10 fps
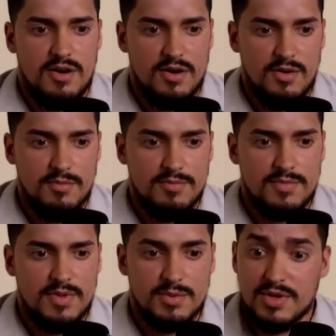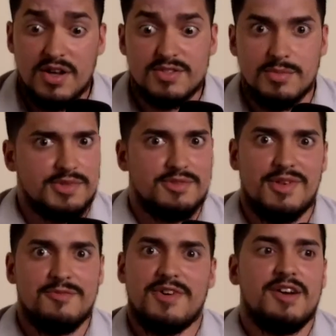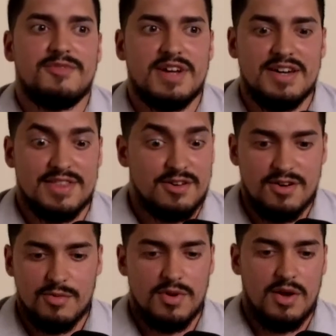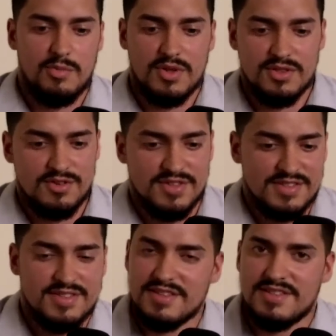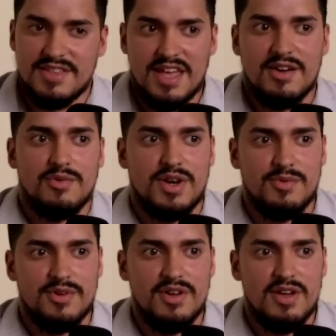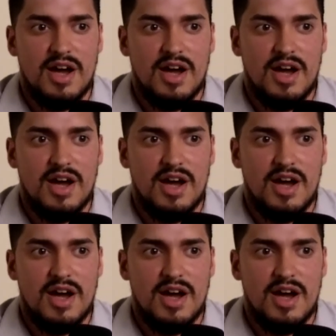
um, it was awesome. I was on fire for God. Like, oh, I want to learn this, this, and that, or whatever.